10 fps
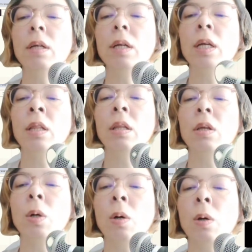in
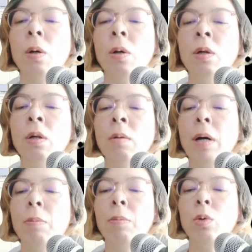your
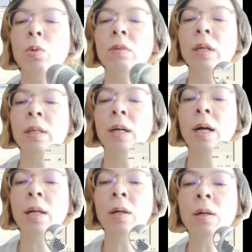bubbles and
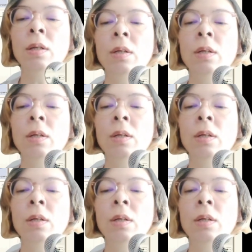color.